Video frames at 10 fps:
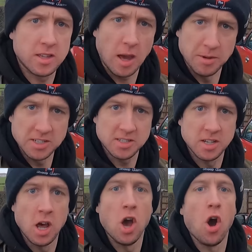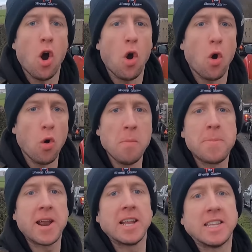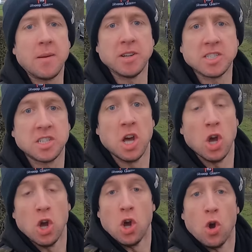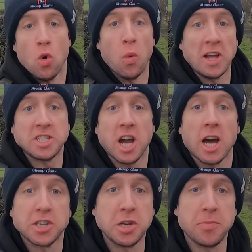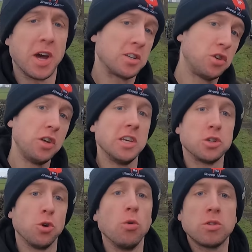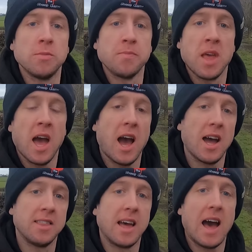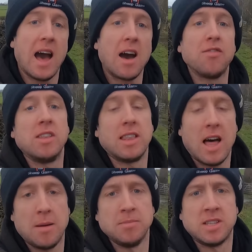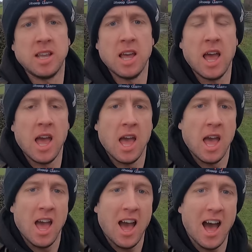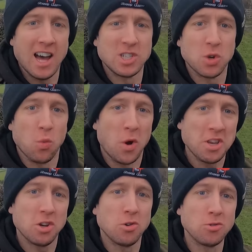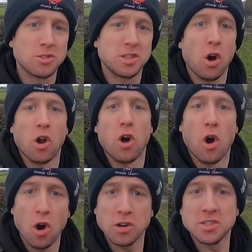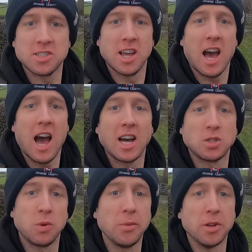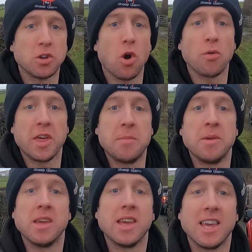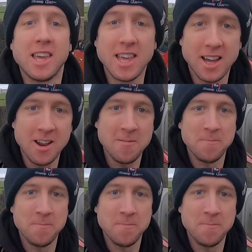gimmers, homebred gimmers, which are sheep that are 2 years old and that haven't lambed as 1-year-olds or hogs, as we would call them here.